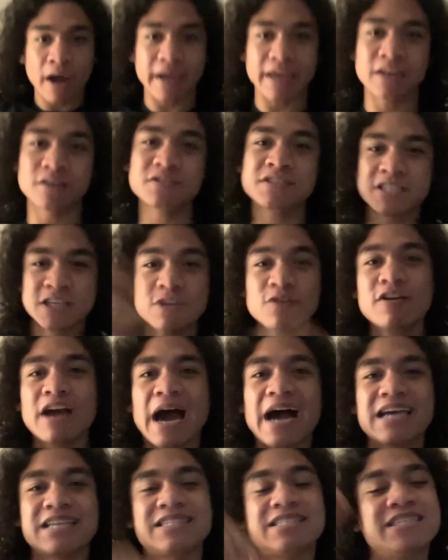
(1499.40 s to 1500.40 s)
and I'll see you
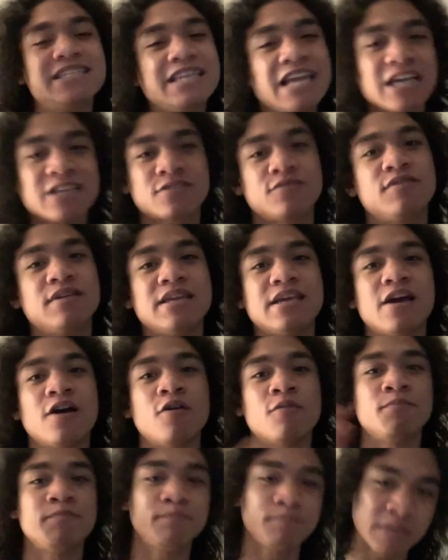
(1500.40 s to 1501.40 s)
guys next
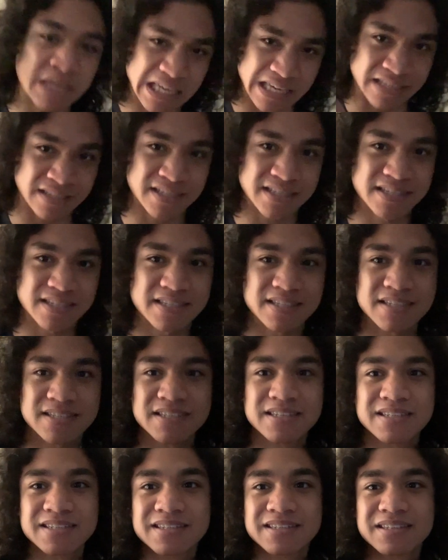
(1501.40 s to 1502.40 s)
video.
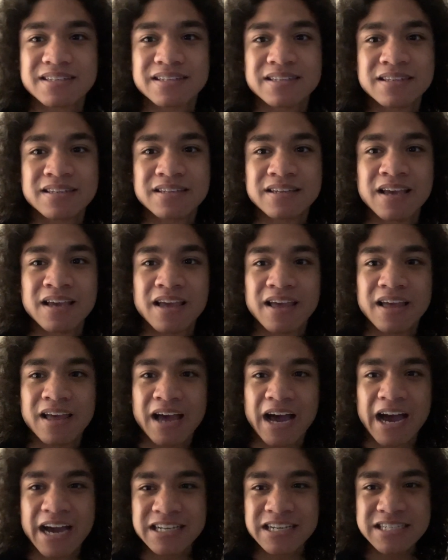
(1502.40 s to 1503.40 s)
Peace.
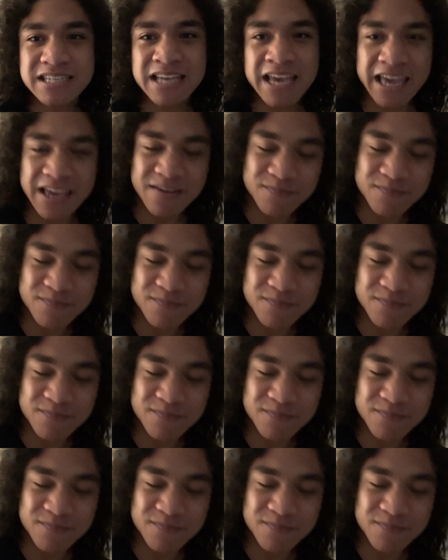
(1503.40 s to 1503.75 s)
I just hit